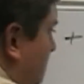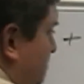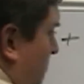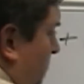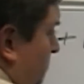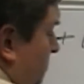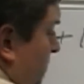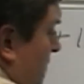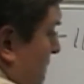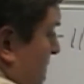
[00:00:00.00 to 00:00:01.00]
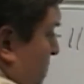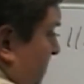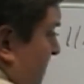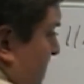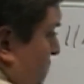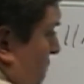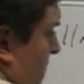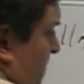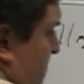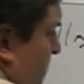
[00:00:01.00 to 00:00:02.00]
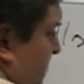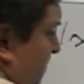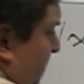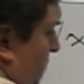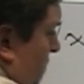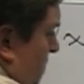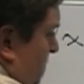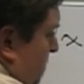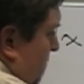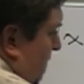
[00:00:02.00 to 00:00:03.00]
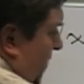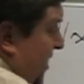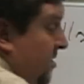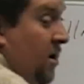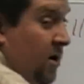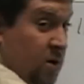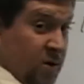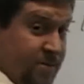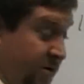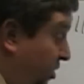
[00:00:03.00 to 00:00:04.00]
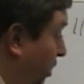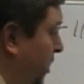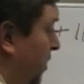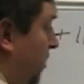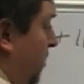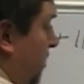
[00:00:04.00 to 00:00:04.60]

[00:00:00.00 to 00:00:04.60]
So, we've got 1 and 24. Well, that's not going to do us much good.